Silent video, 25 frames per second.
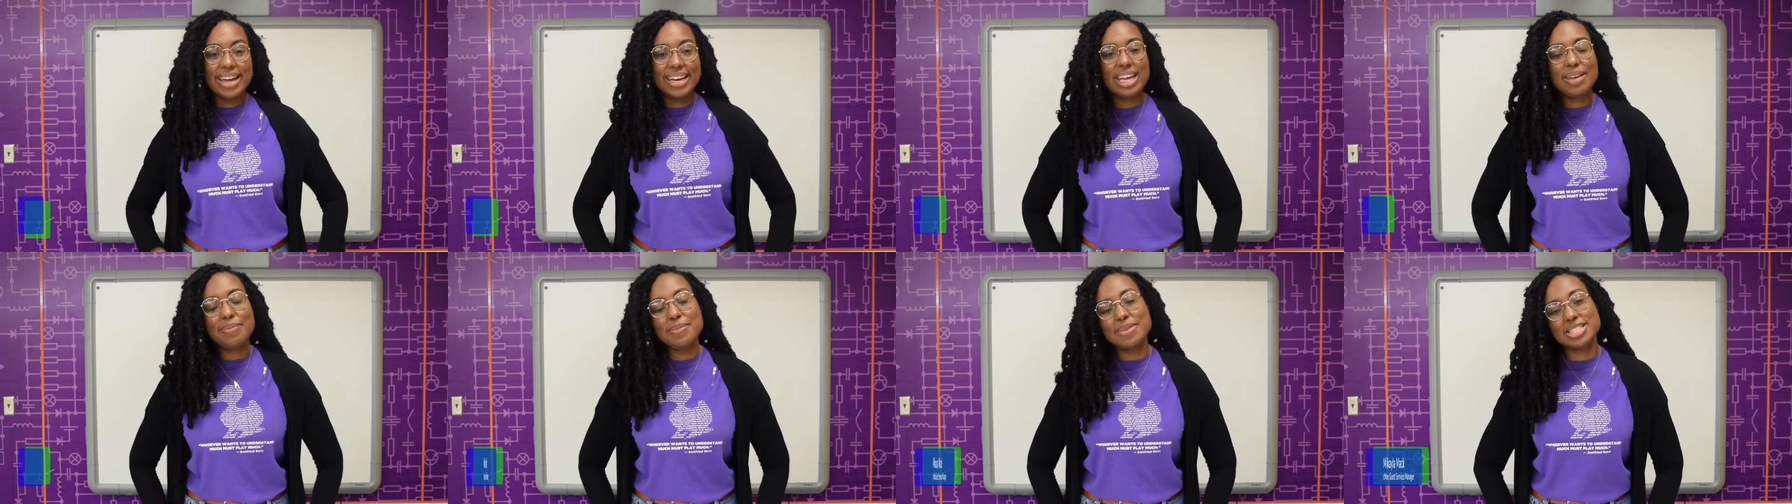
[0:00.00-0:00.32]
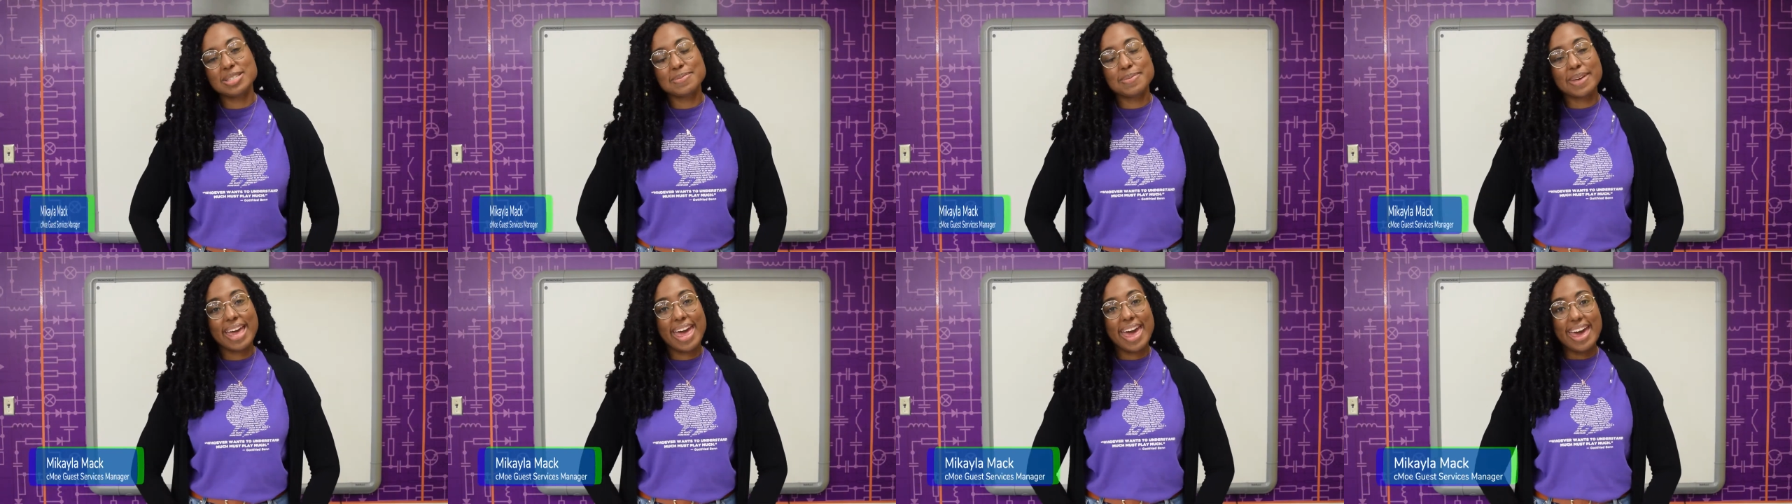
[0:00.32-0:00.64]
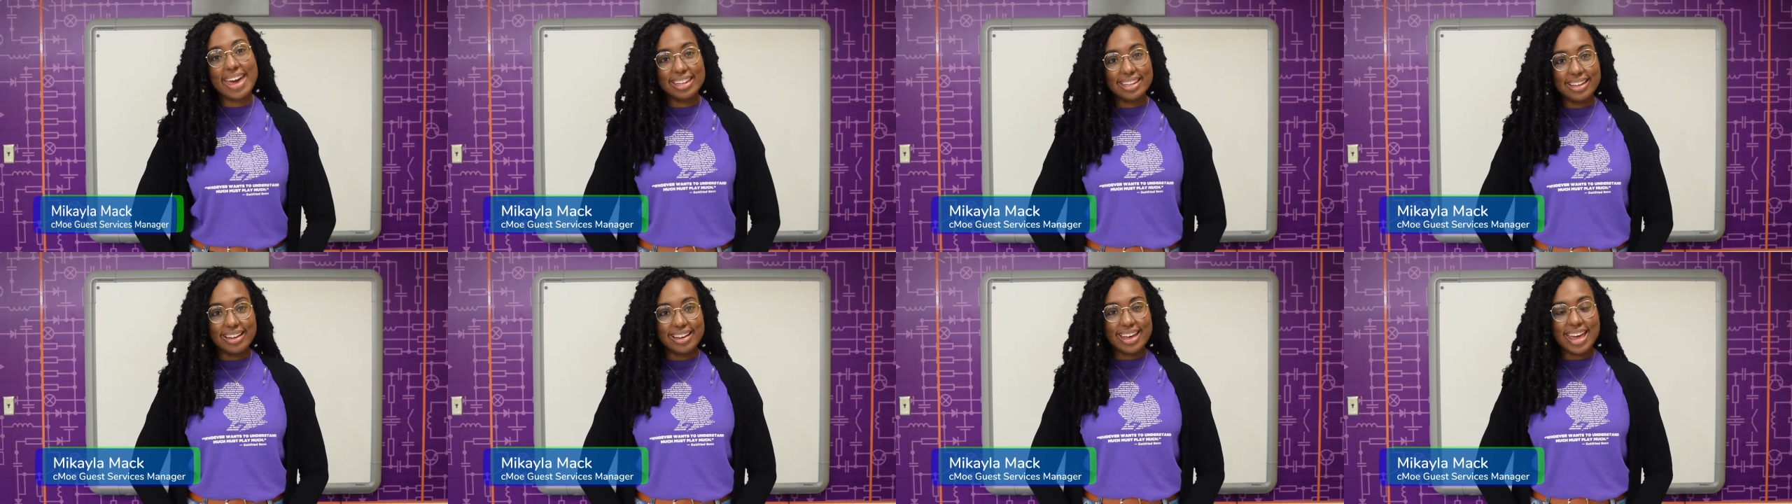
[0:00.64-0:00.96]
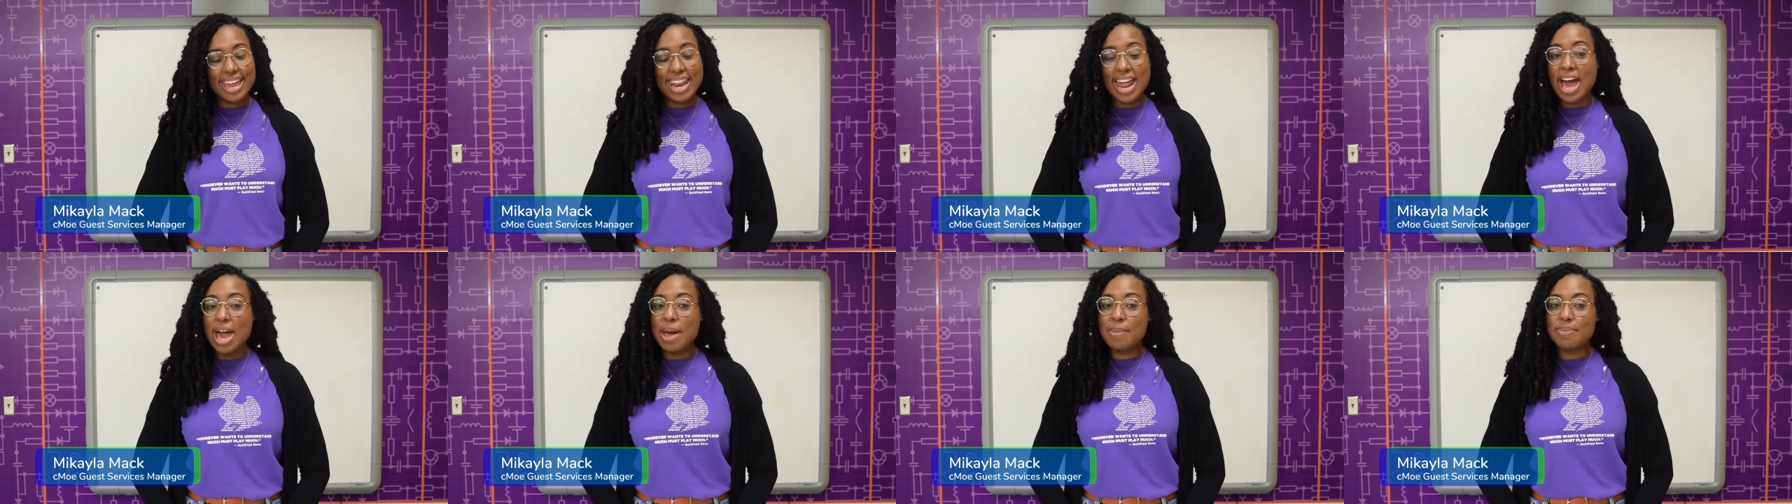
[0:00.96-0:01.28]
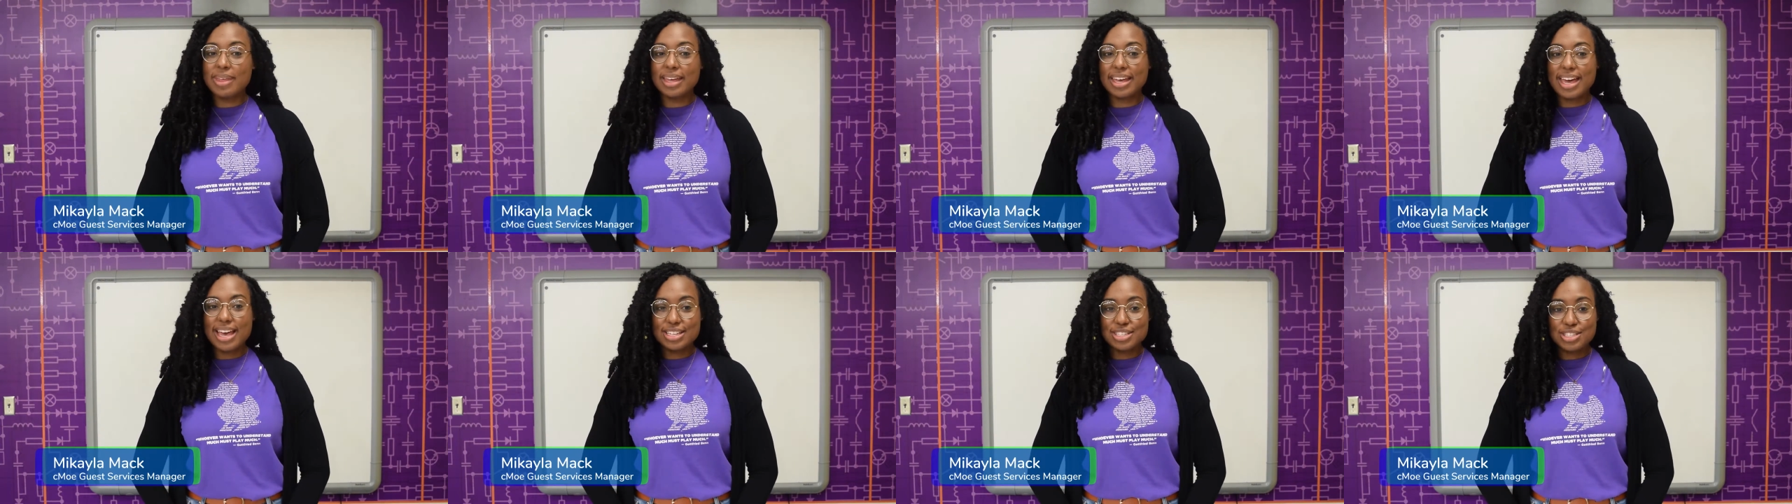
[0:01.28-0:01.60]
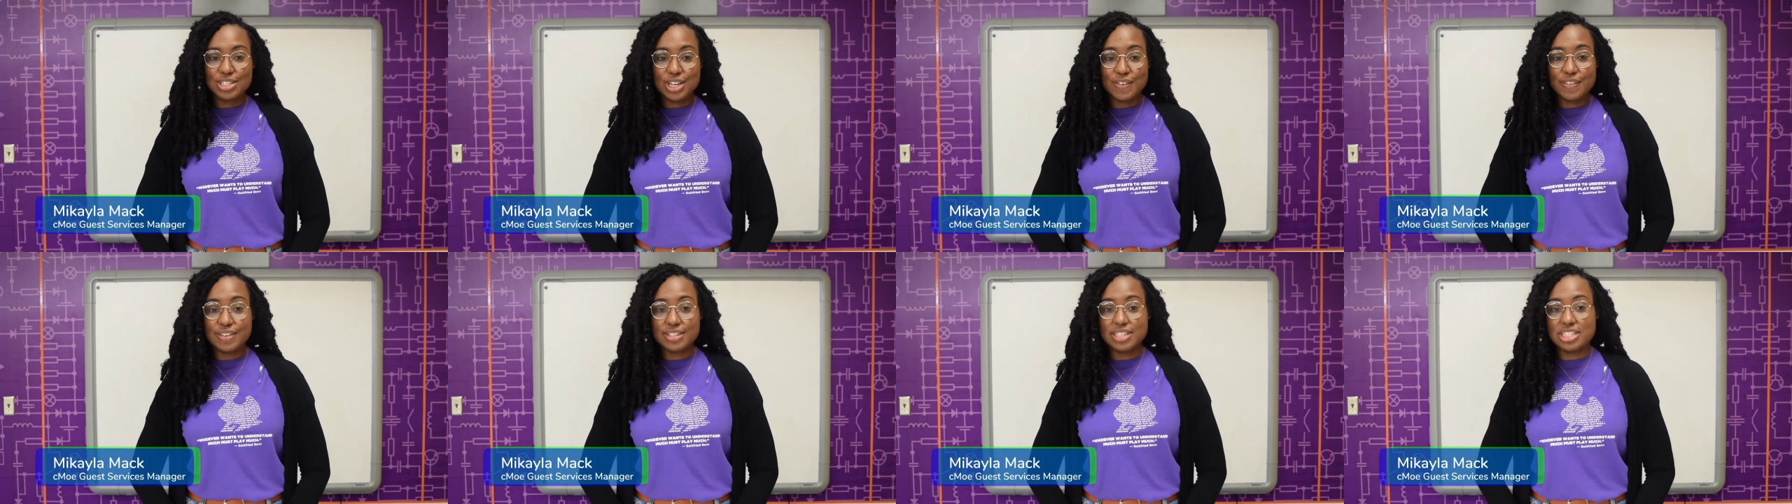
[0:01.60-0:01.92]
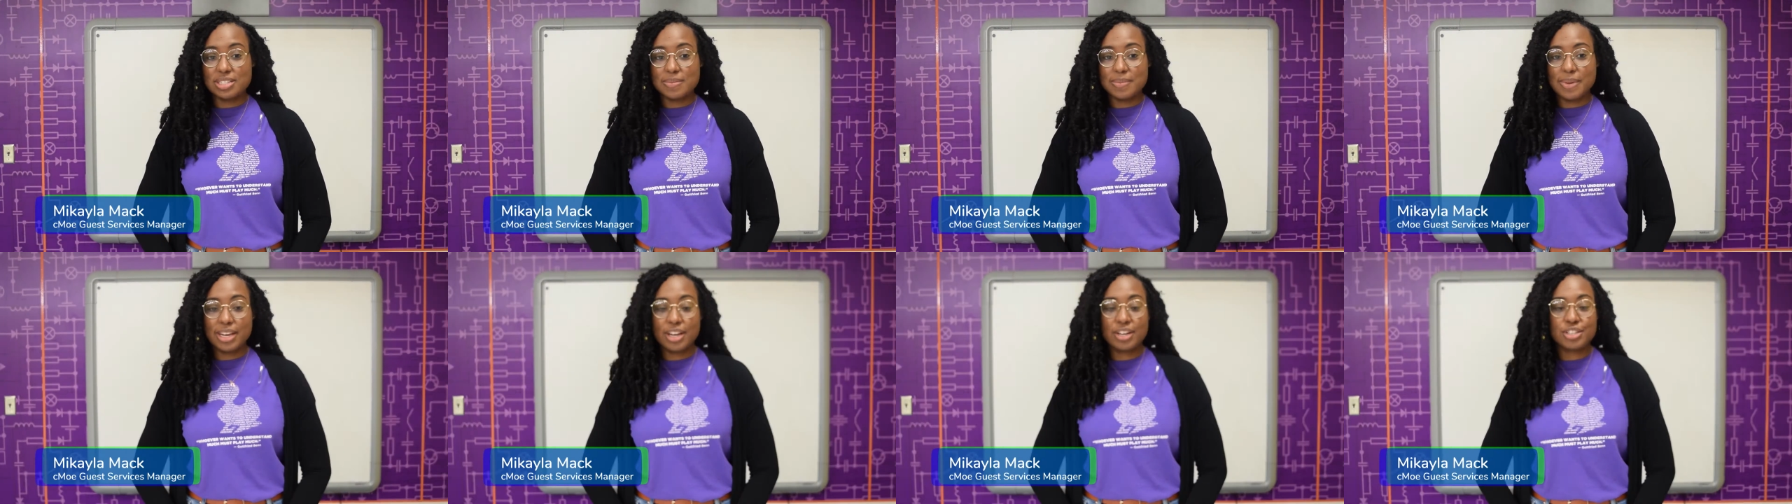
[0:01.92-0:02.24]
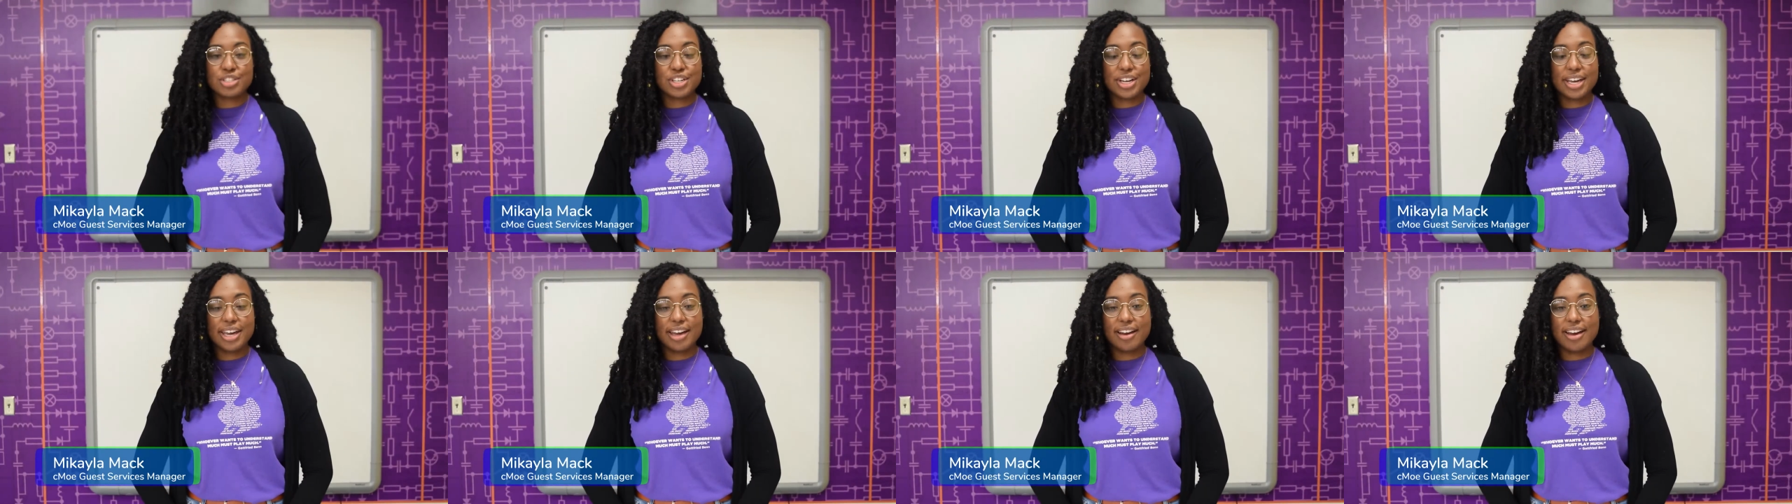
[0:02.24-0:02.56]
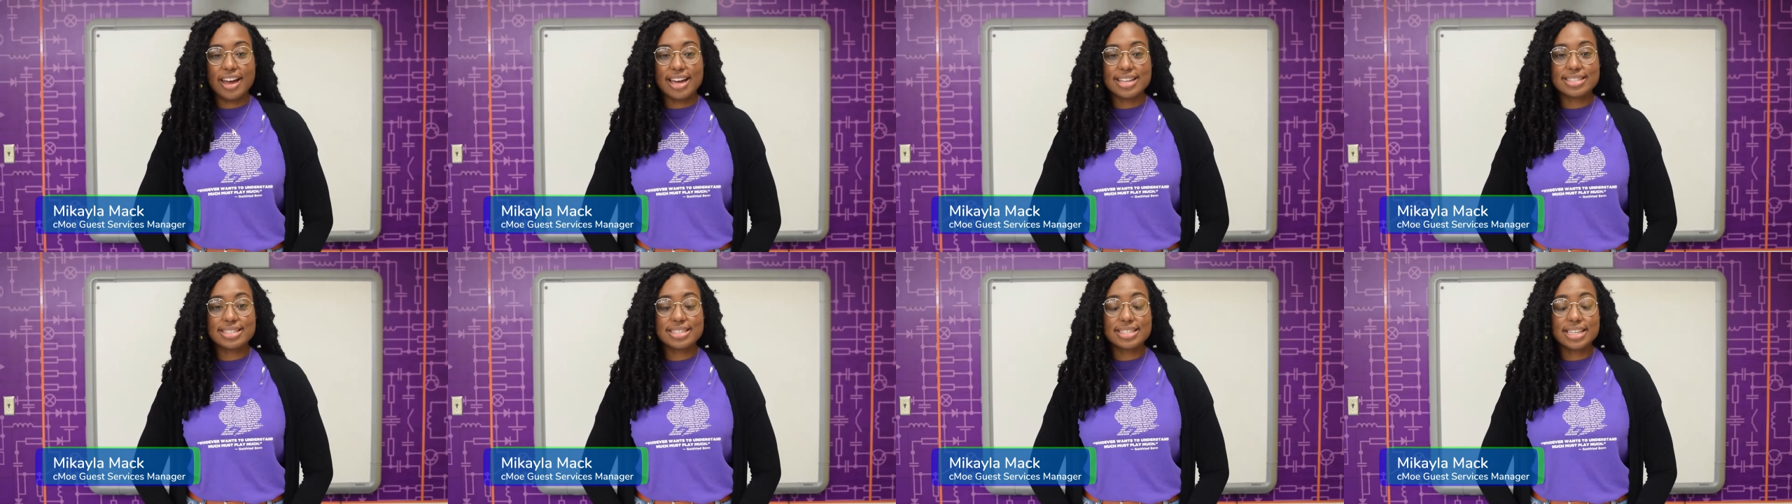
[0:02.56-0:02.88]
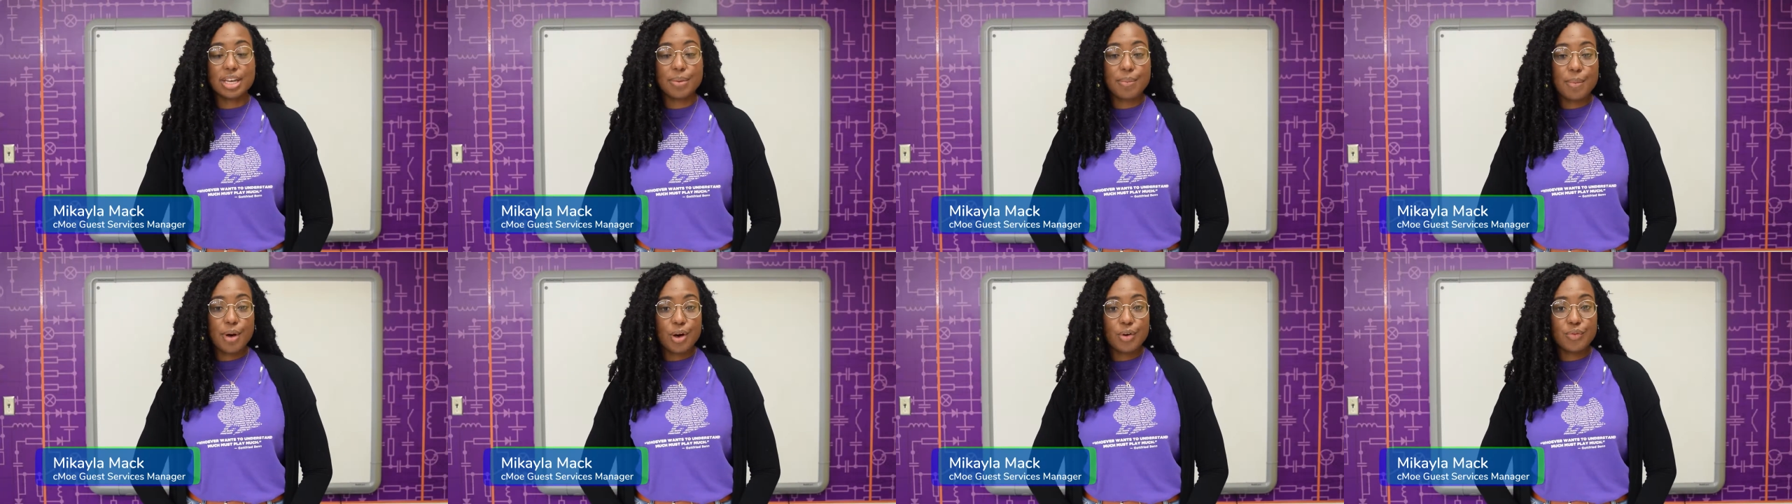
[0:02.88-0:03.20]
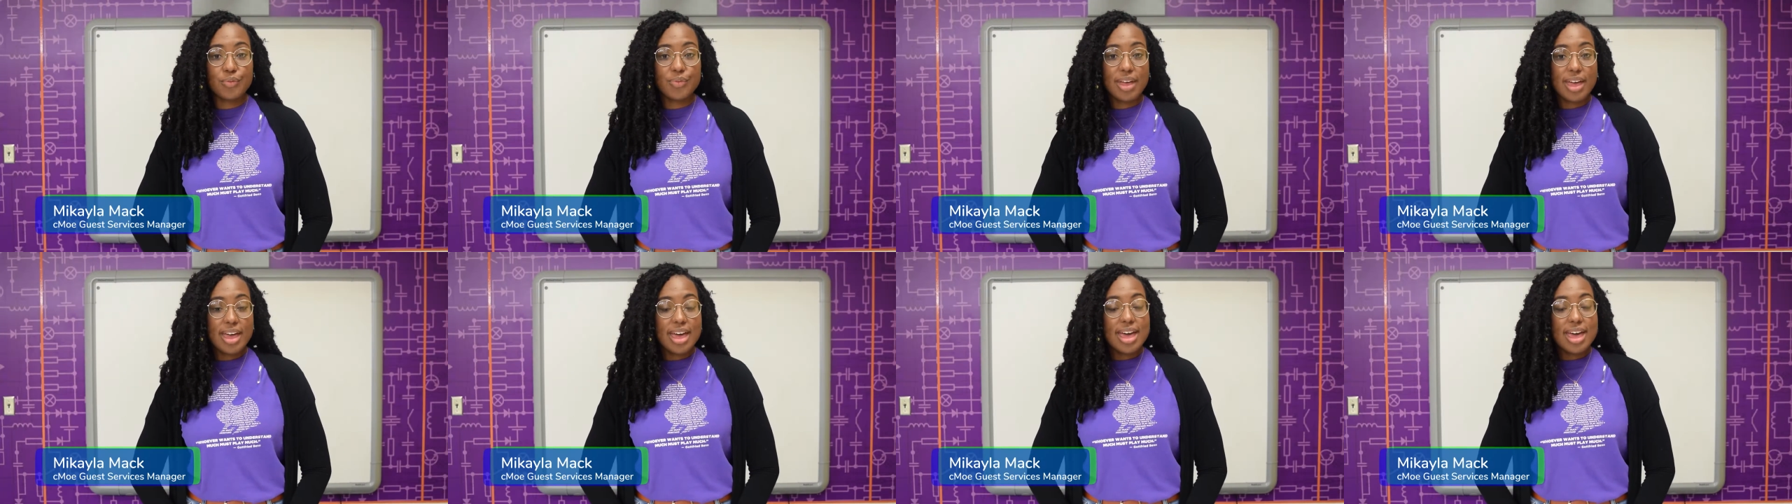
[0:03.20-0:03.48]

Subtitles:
name is Michaela, and I'm the guest services manager here at cMoe.